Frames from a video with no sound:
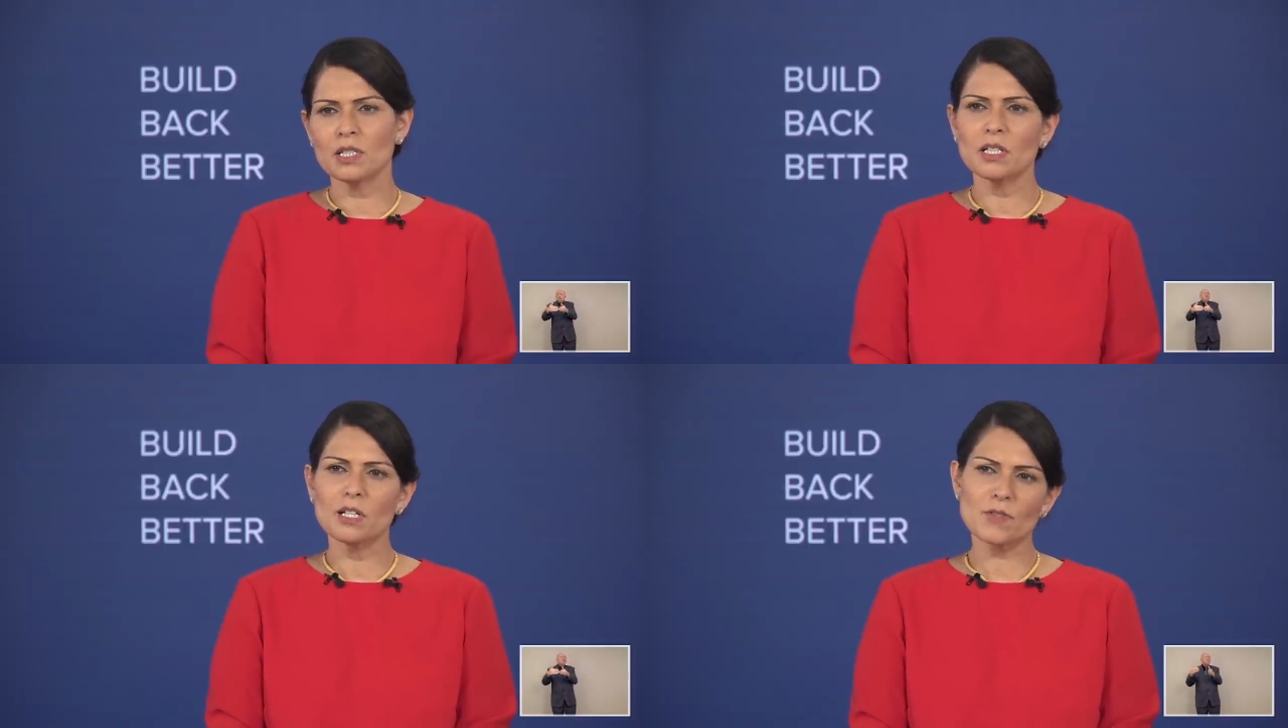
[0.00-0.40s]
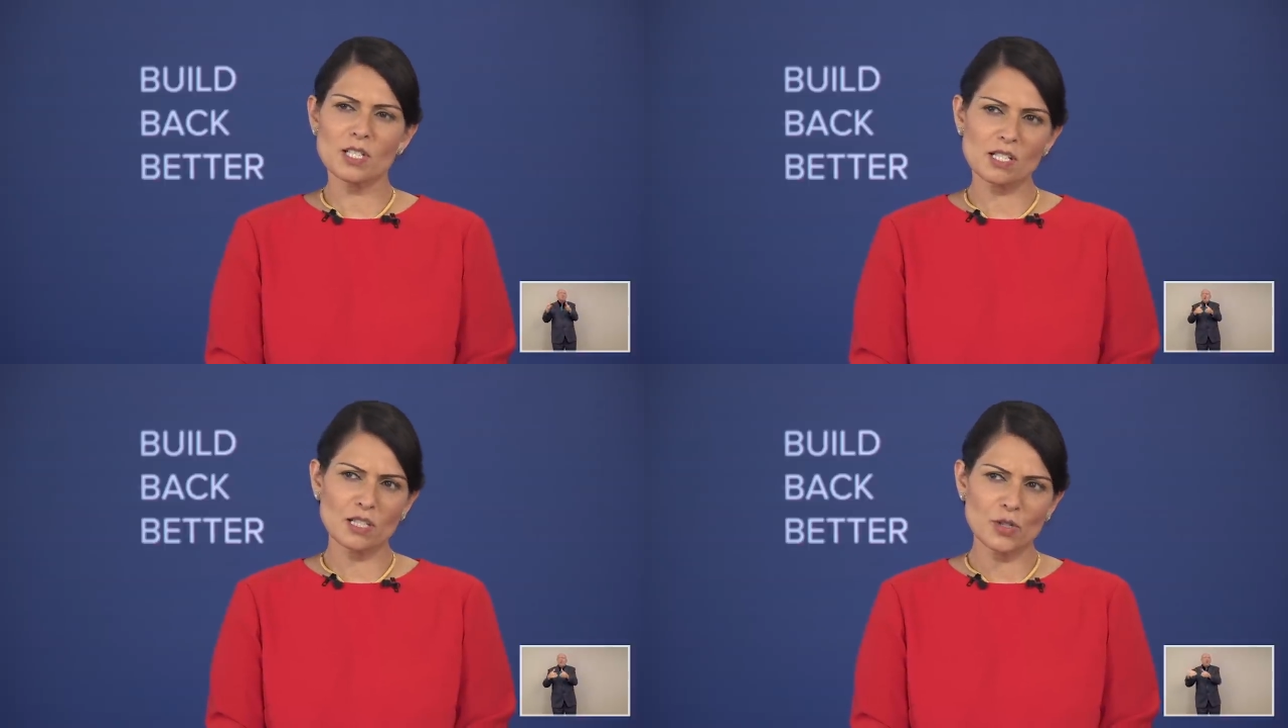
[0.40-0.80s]
If the
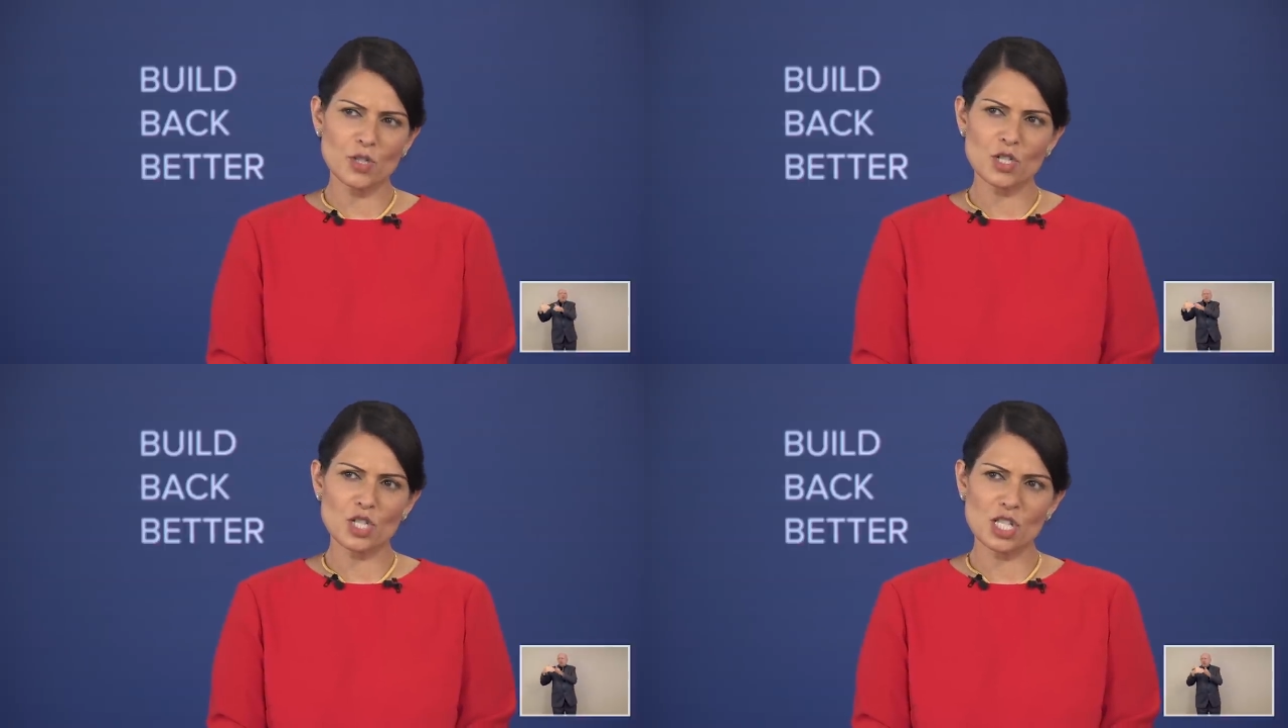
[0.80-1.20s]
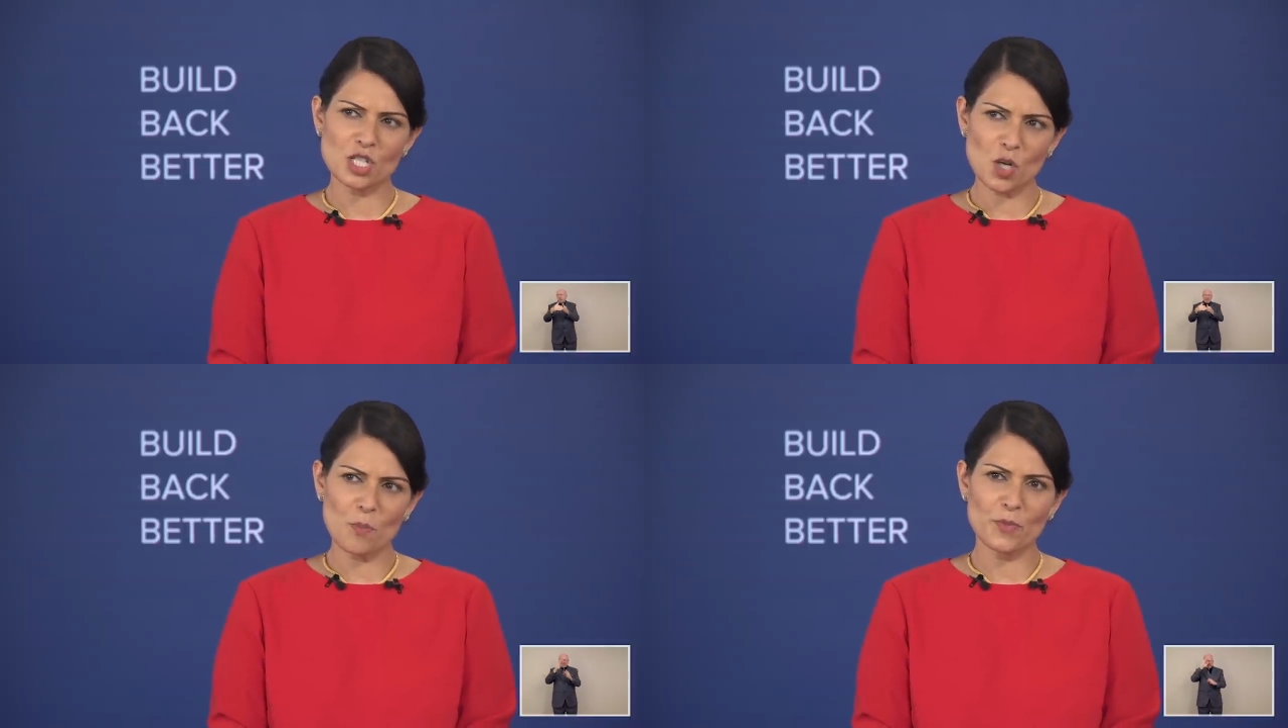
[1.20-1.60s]
solution to
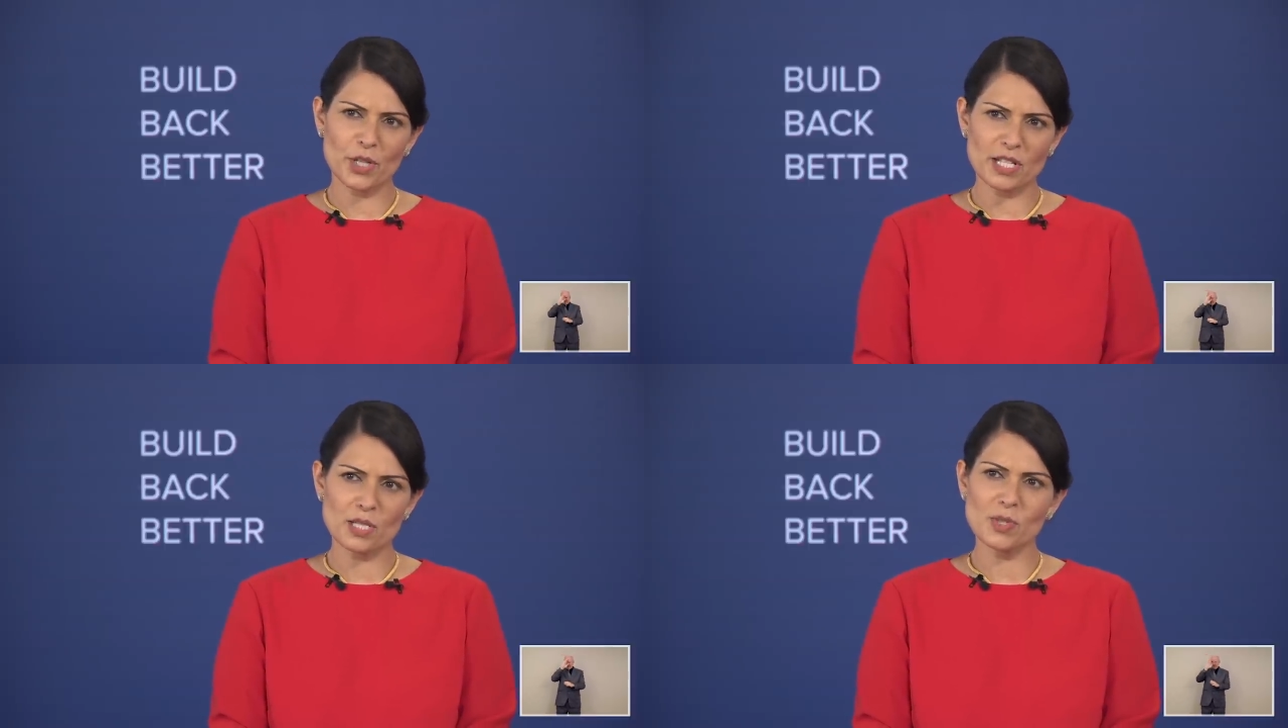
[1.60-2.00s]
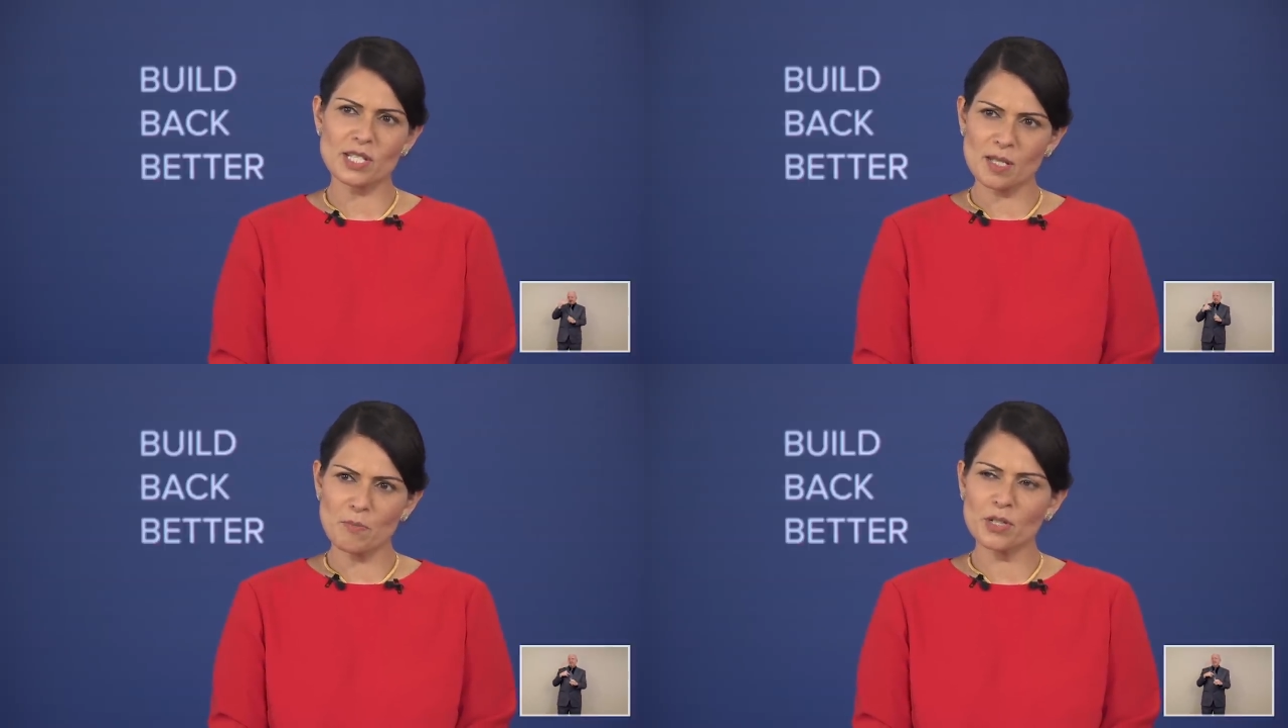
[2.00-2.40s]
stop this was
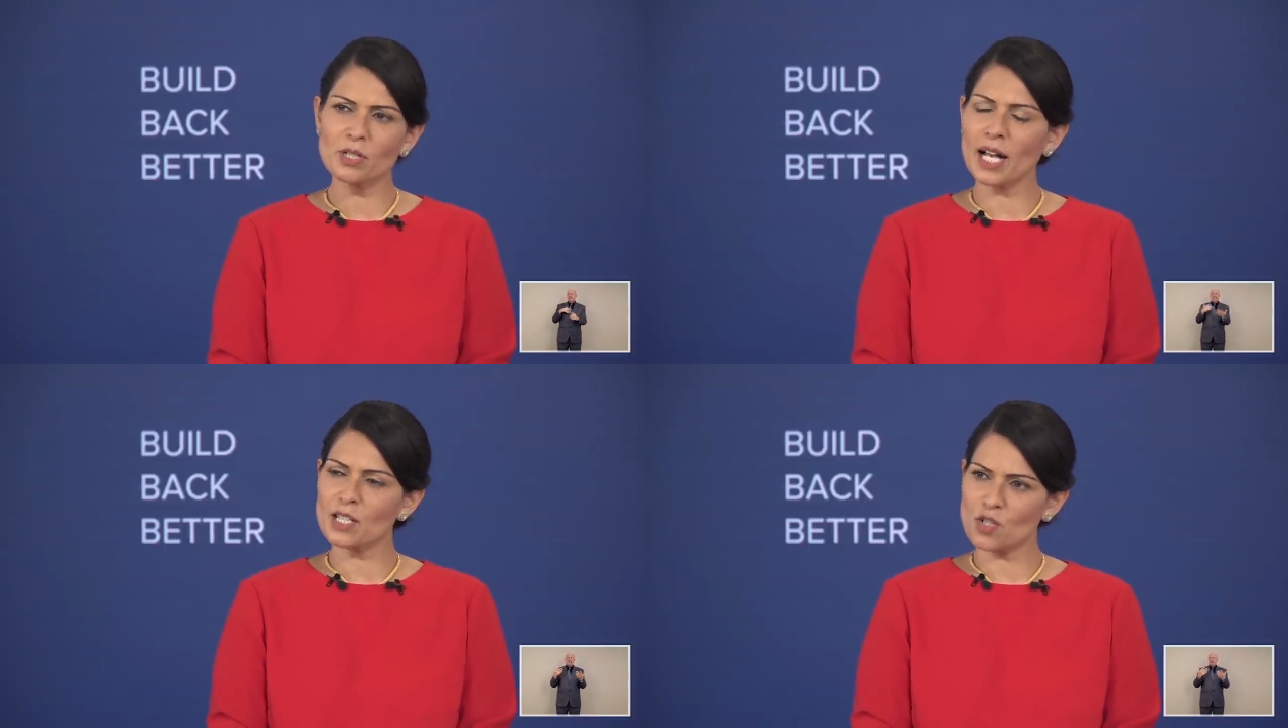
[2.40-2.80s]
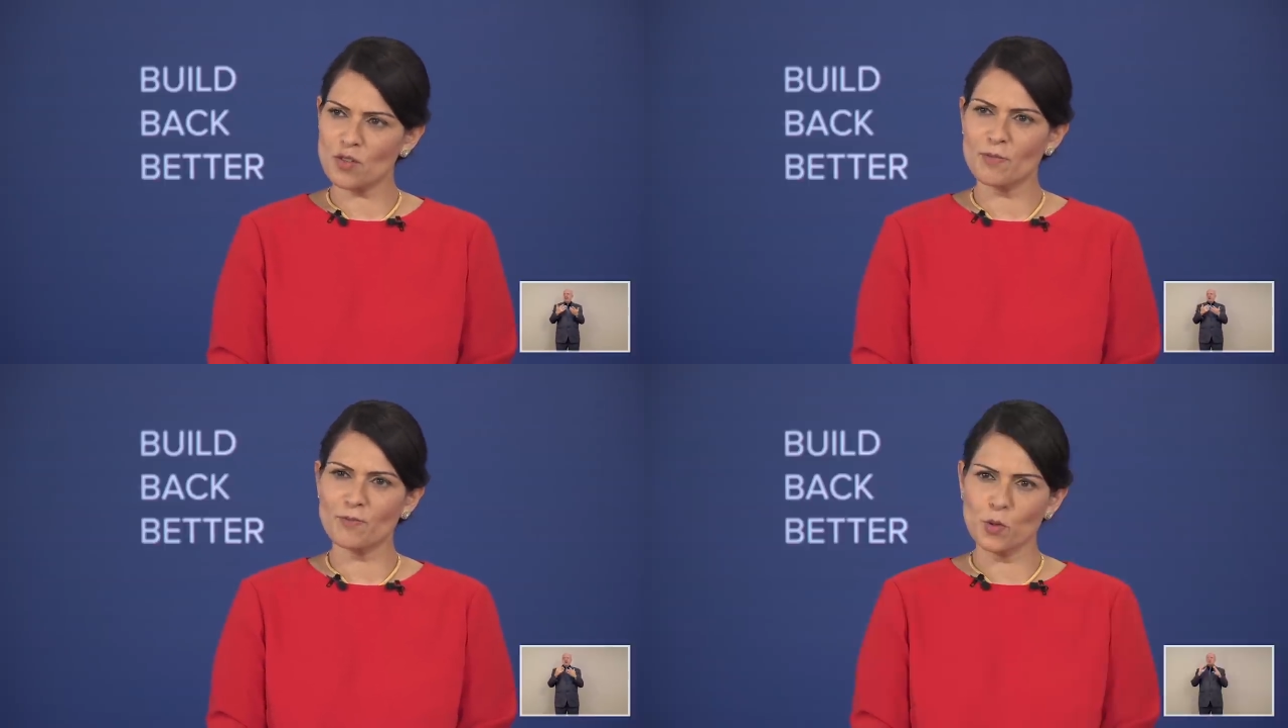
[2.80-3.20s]
simple and
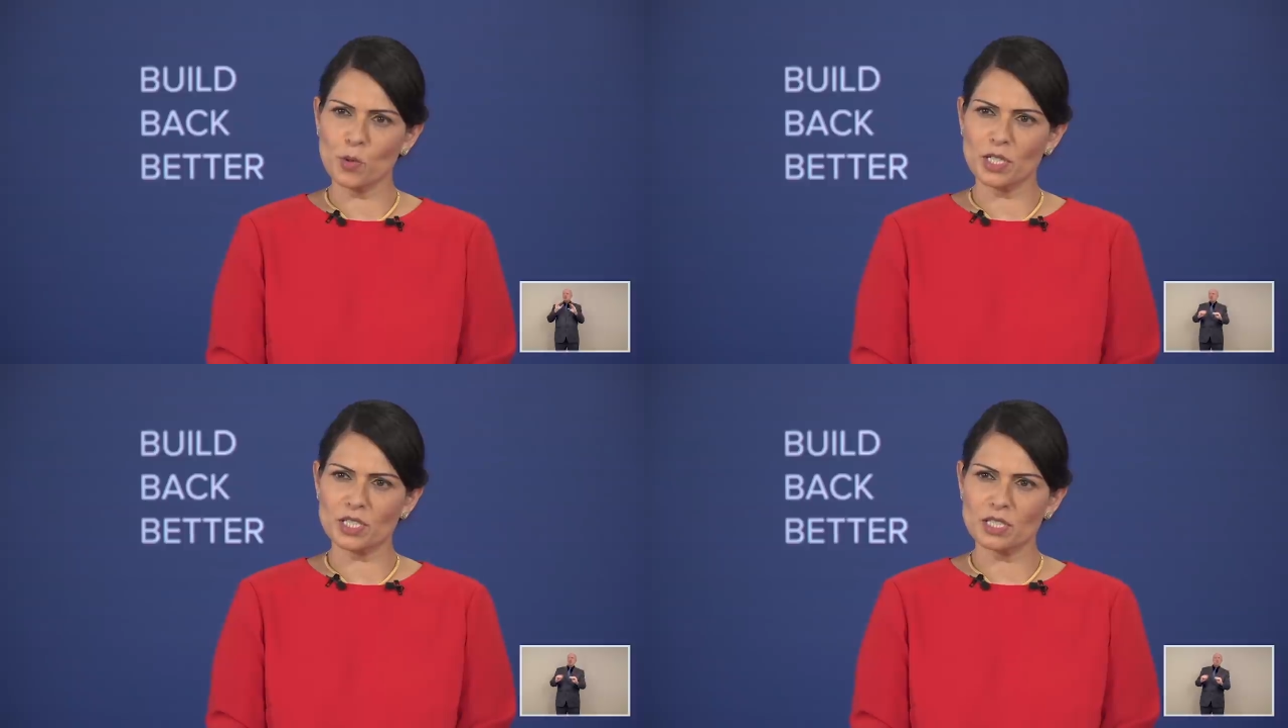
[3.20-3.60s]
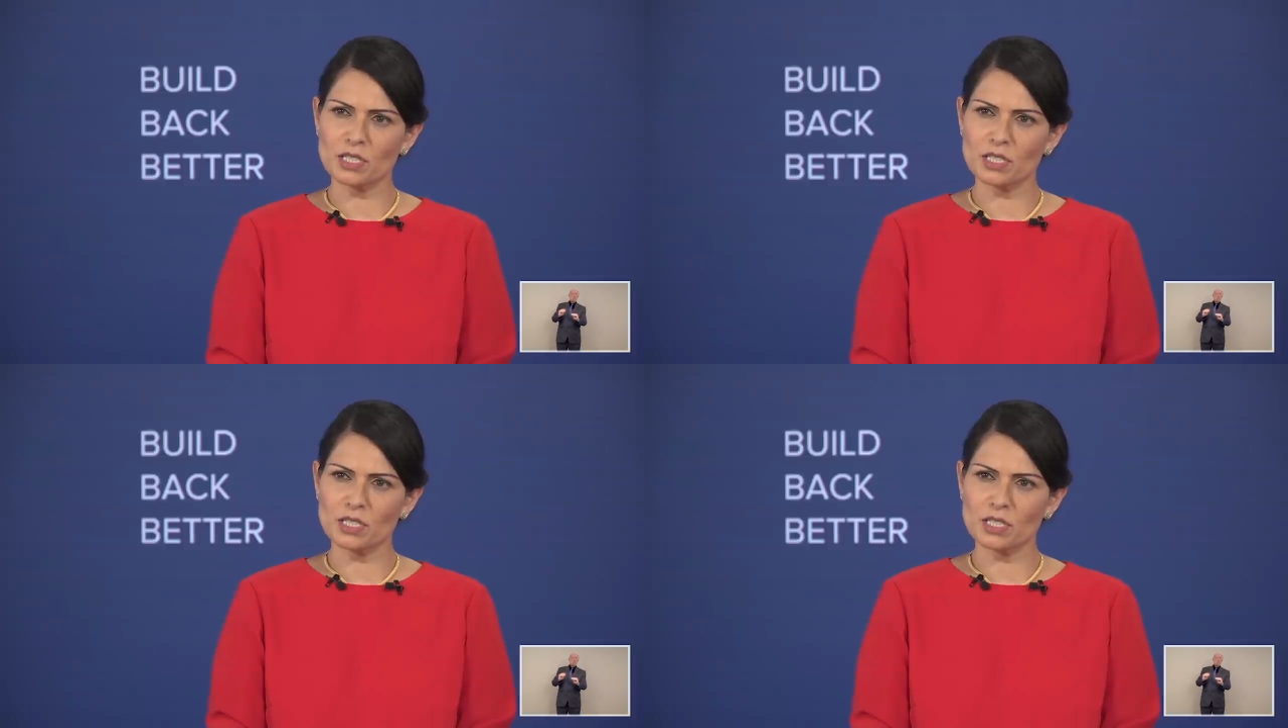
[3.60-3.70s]
straightforward,